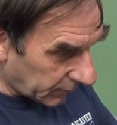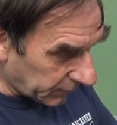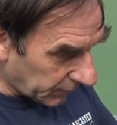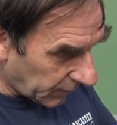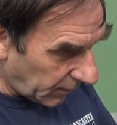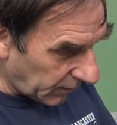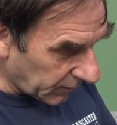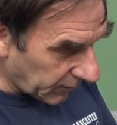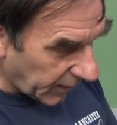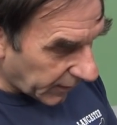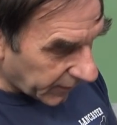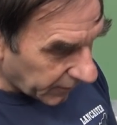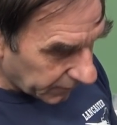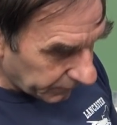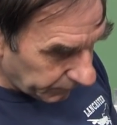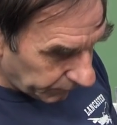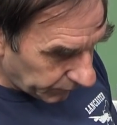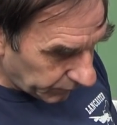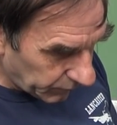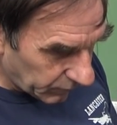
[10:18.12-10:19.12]
And get it
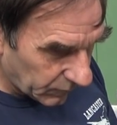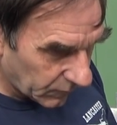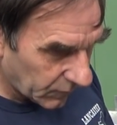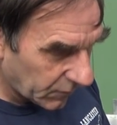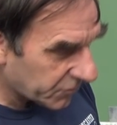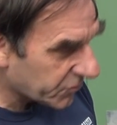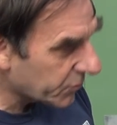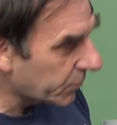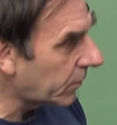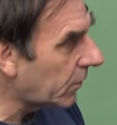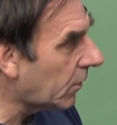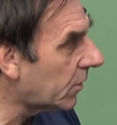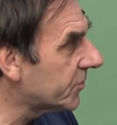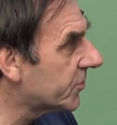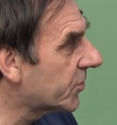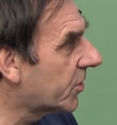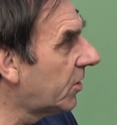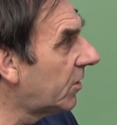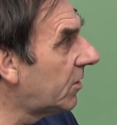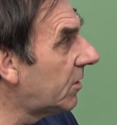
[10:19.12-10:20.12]
to a nice
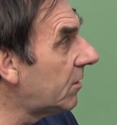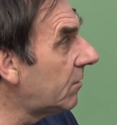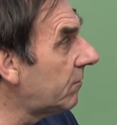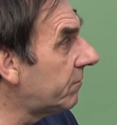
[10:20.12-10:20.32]
curve.